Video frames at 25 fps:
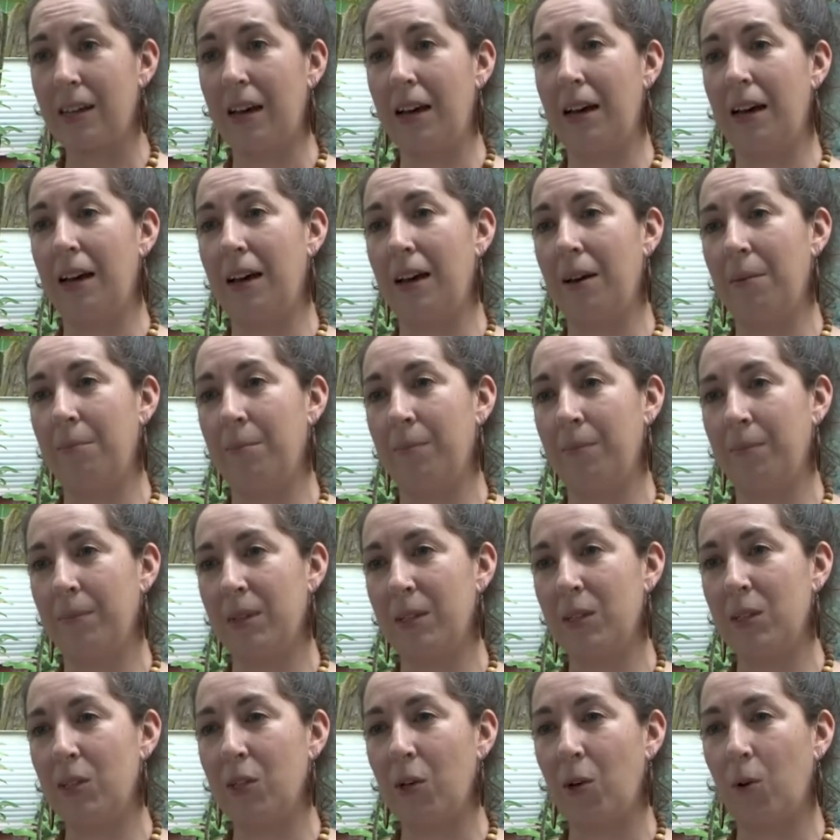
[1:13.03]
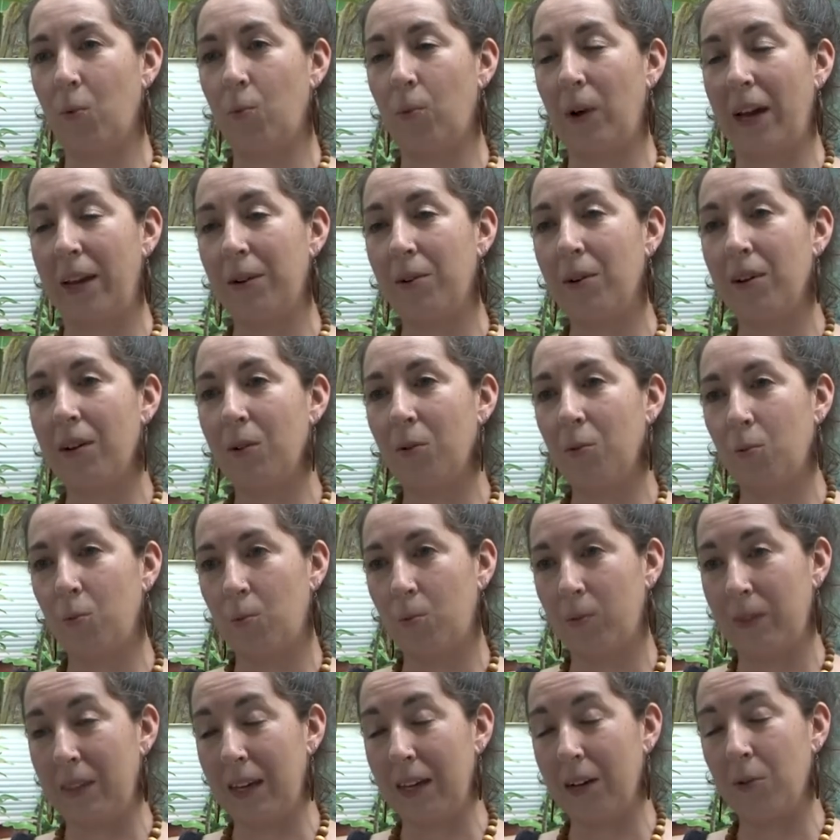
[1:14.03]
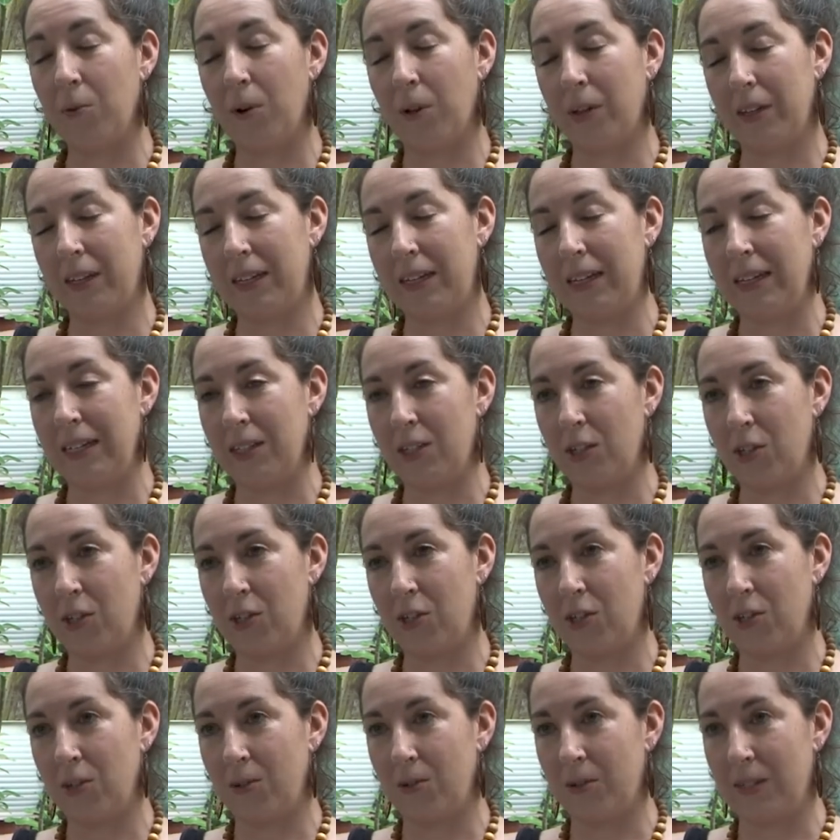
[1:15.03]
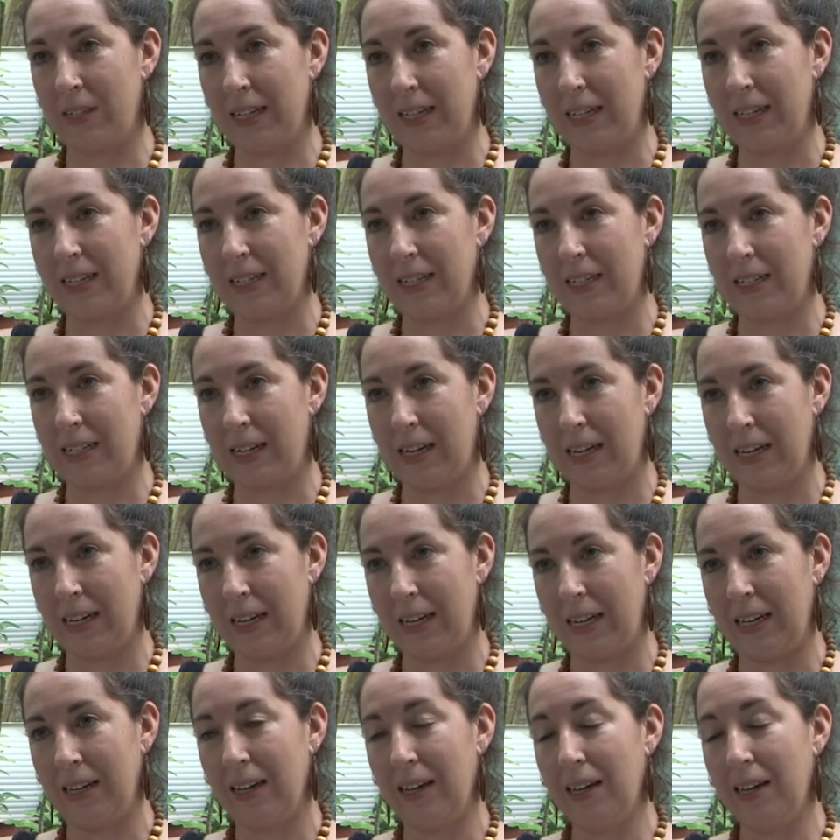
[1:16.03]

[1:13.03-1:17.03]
Um, so when the Equality Institute did a study,